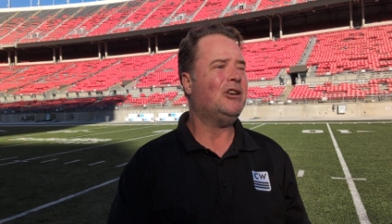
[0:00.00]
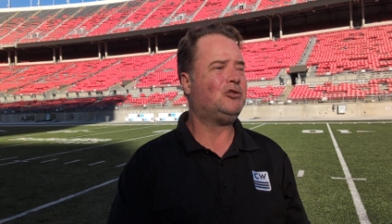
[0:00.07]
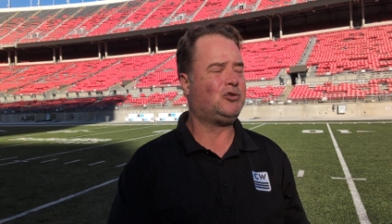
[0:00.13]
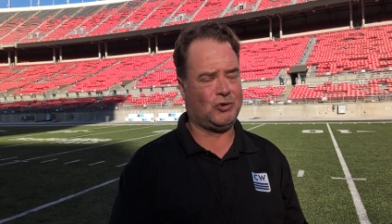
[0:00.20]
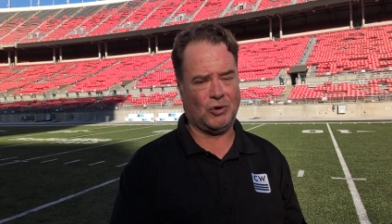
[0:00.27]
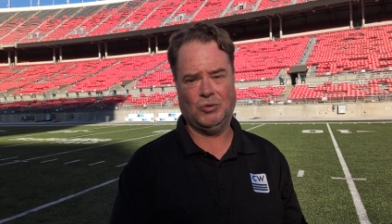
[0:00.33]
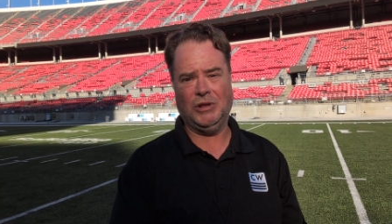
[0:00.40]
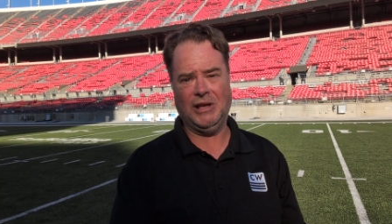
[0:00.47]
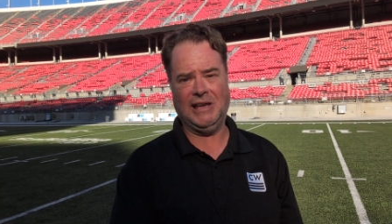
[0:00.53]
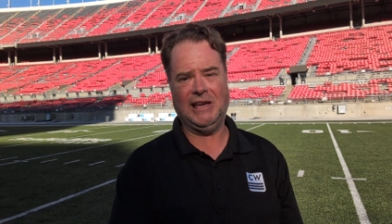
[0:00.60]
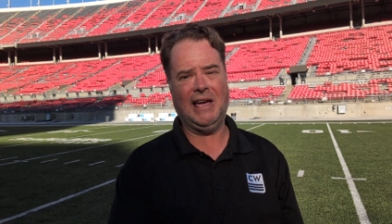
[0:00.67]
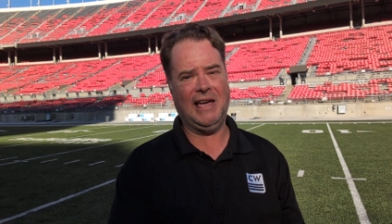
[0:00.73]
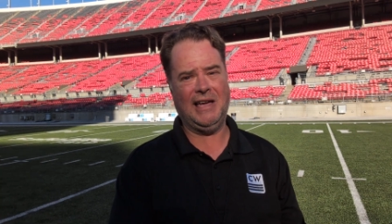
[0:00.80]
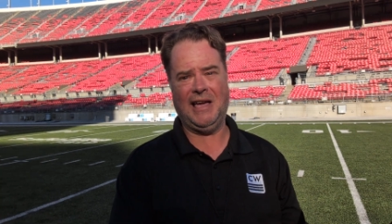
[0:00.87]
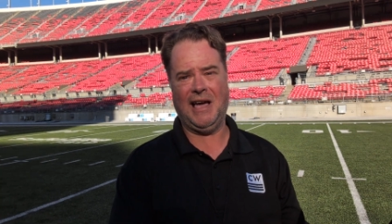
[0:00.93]

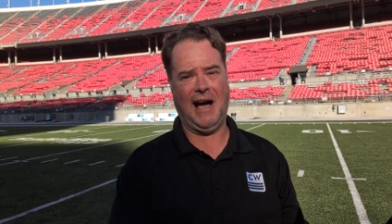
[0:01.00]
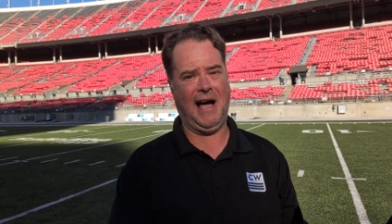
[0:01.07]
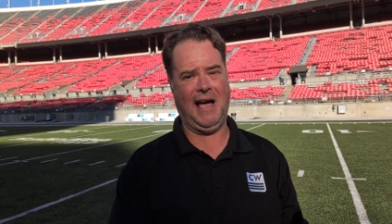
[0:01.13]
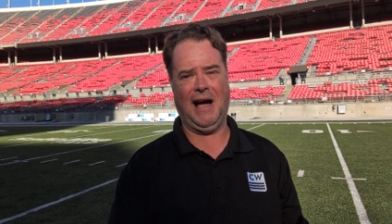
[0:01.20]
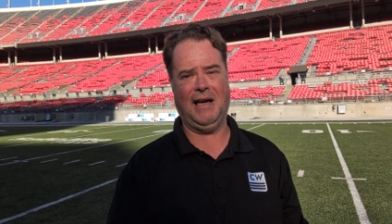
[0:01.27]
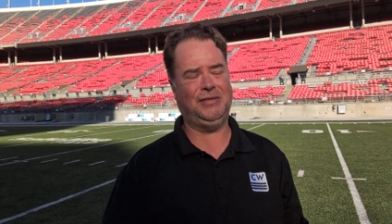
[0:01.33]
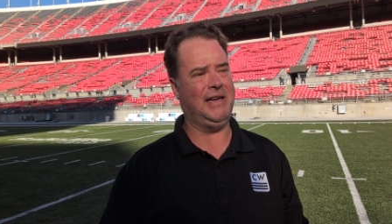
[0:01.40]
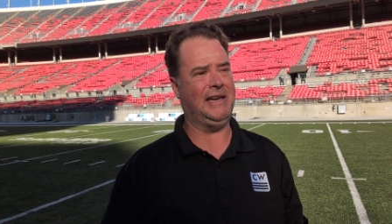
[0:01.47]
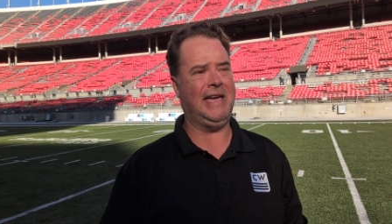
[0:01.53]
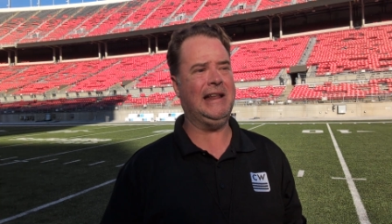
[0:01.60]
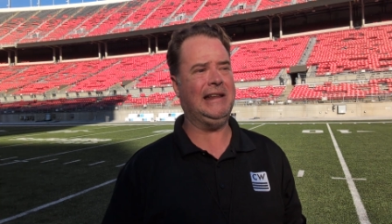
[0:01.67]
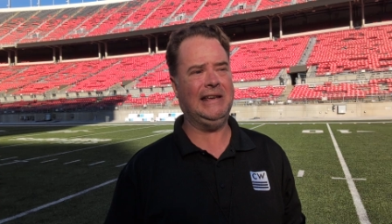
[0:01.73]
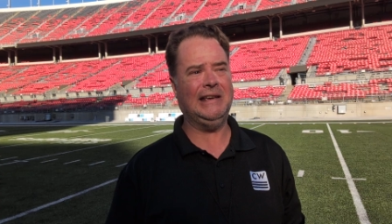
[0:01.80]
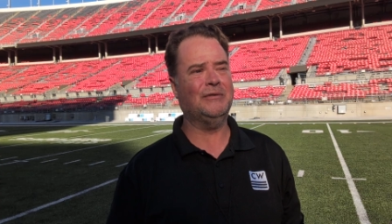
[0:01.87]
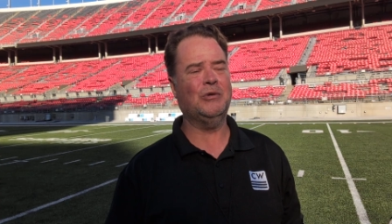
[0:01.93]
Truly, I think
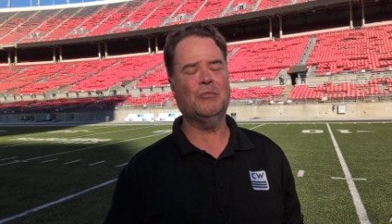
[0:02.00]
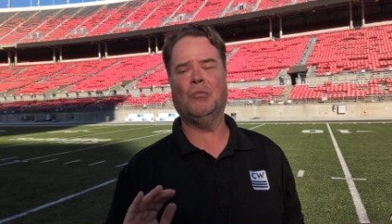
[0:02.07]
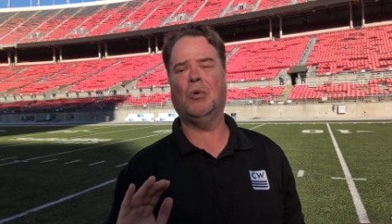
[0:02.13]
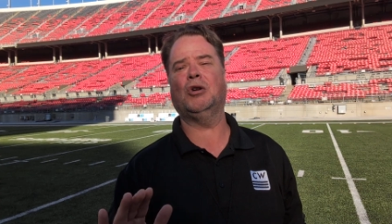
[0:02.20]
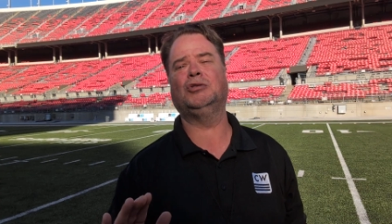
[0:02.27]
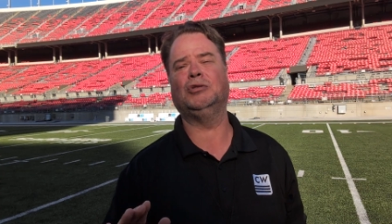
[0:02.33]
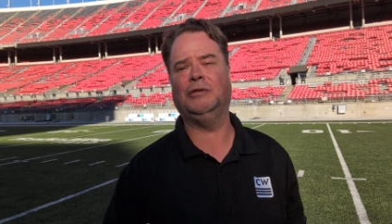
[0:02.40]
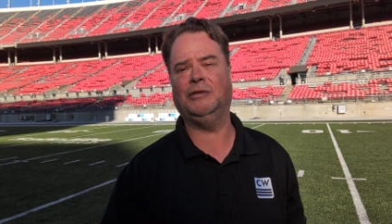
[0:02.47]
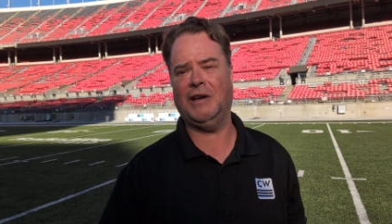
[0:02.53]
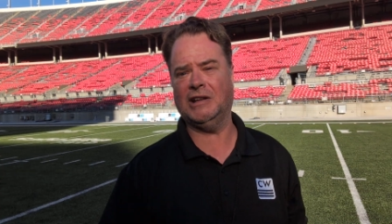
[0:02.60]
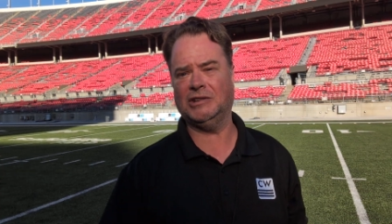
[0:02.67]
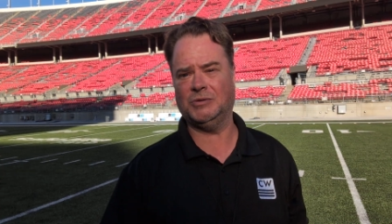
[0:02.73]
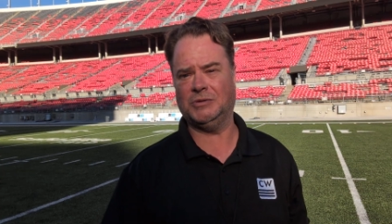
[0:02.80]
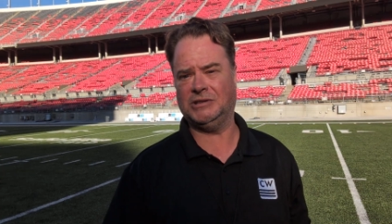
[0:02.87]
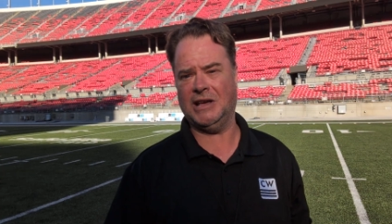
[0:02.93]
even Marshall
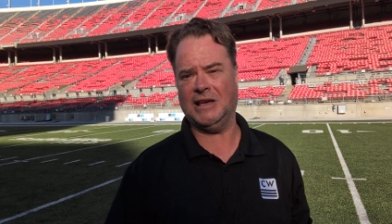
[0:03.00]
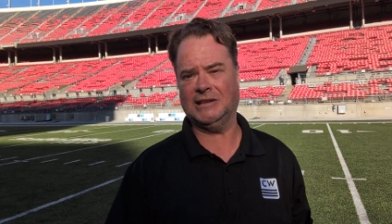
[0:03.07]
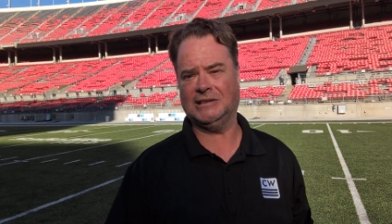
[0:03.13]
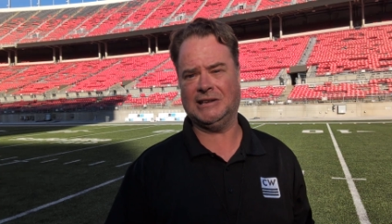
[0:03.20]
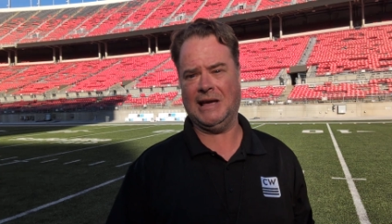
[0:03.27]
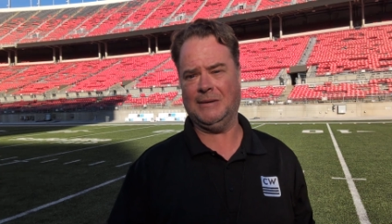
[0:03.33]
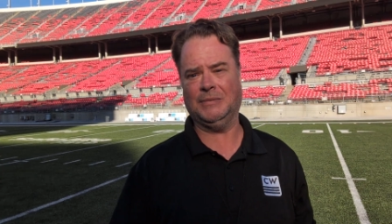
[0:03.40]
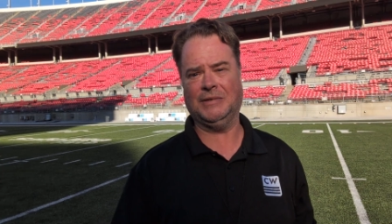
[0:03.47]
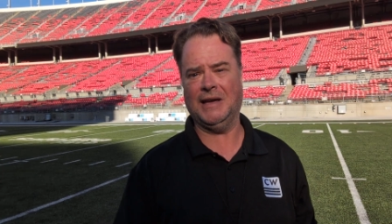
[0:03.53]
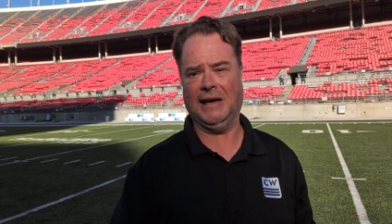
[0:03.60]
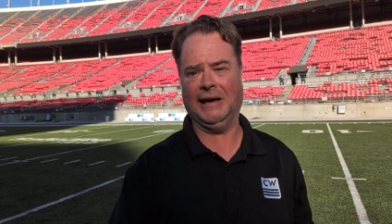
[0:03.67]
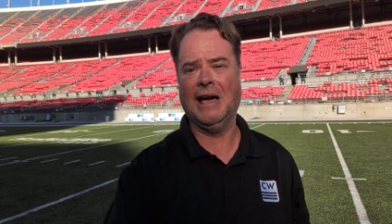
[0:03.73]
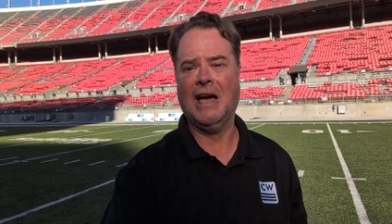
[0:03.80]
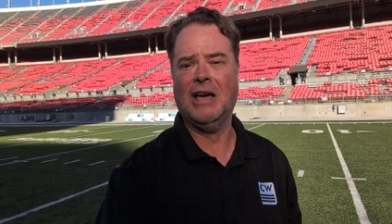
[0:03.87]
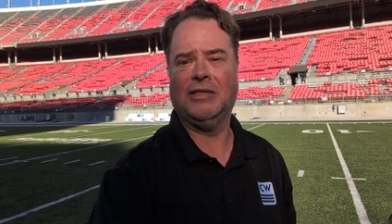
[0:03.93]
fans would say the same
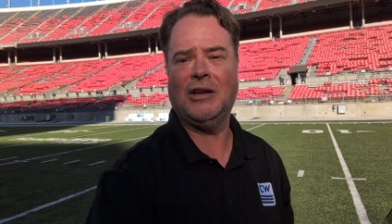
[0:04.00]
thing.